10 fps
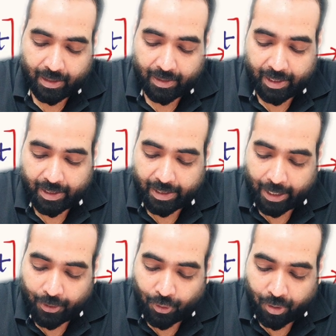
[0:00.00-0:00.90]
there
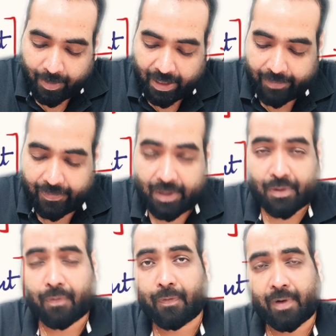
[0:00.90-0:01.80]
cannot be difference
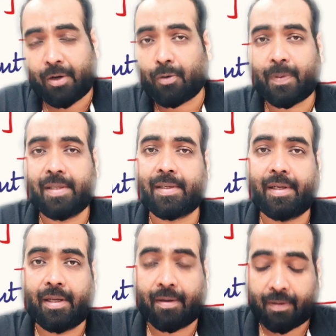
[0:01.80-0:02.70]
of 1 rupees in
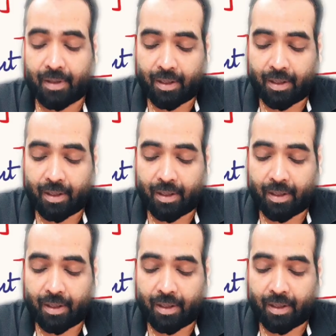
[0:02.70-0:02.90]
here.